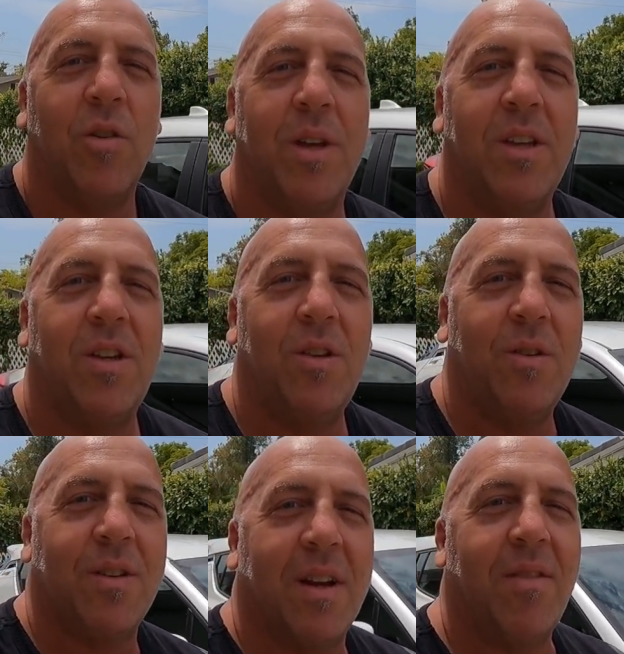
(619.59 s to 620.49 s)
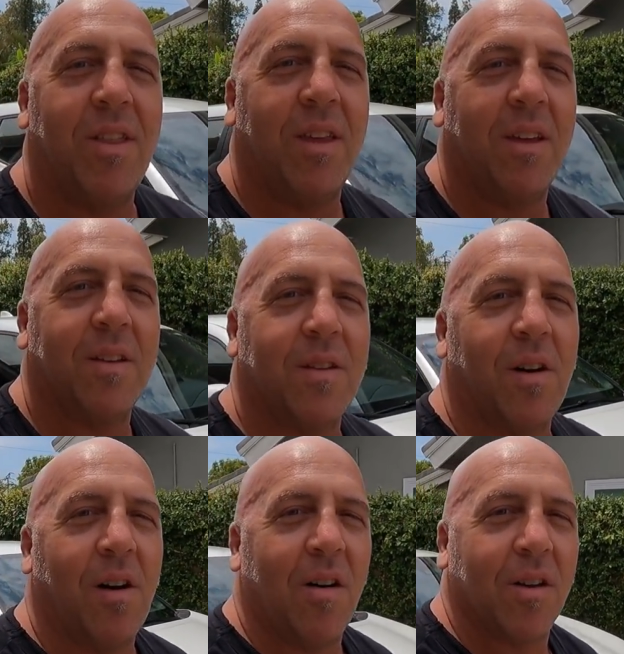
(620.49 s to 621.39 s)
issues. Everything is
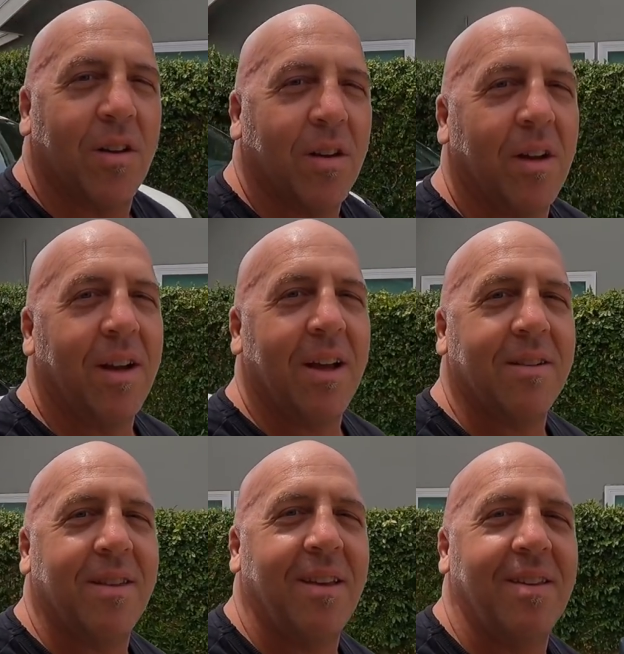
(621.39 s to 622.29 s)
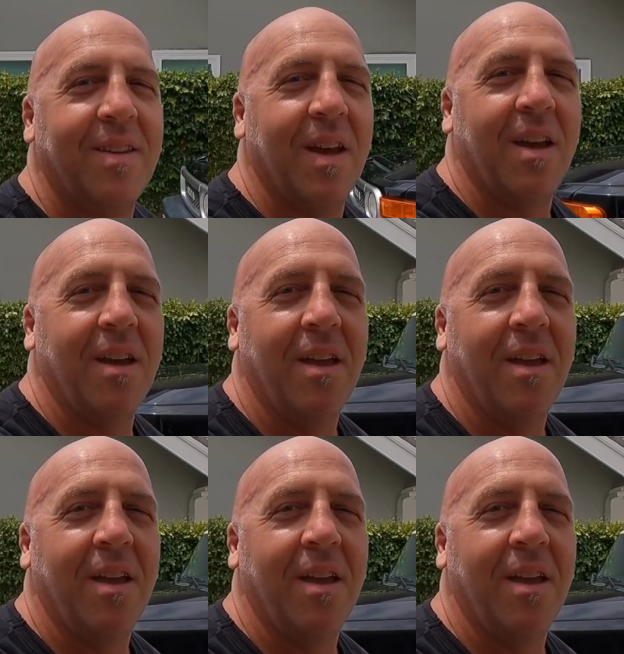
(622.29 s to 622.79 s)
all good, as they say.